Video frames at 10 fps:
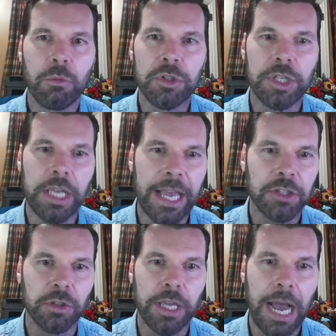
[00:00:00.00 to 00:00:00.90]
We're seeing
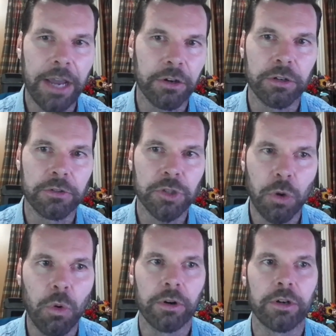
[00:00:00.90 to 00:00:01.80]
actually higher
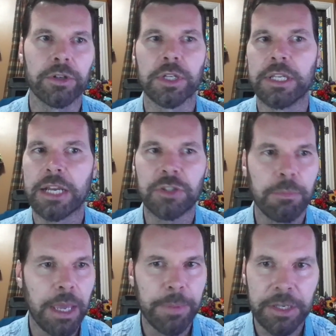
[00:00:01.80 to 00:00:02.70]
scores, and yes,
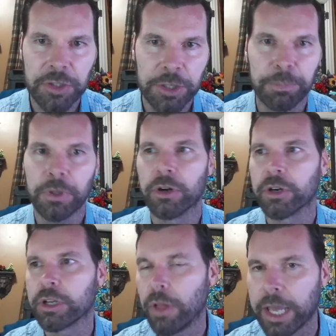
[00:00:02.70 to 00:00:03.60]
they may be
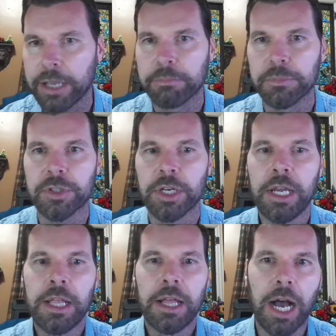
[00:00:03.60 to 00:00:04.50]
simpler claims
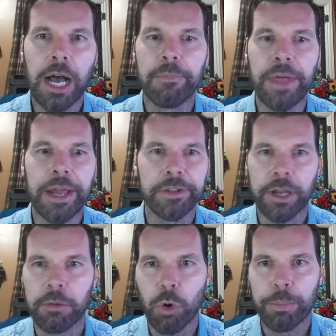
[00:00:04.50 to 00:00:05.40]
that
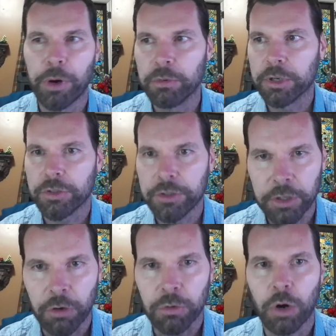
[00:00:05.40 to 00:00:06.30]
are more prone to
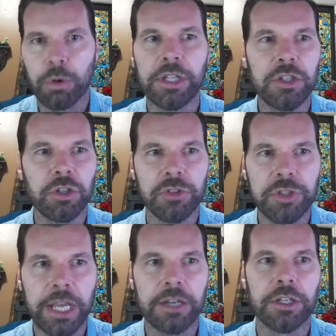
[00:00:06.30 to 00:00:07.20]
go to digital and
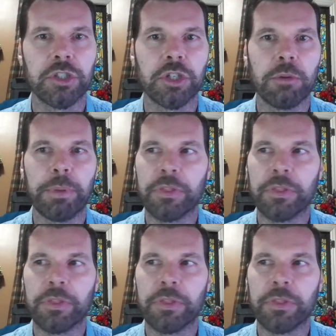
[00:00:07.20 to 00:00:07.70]
stay in digital.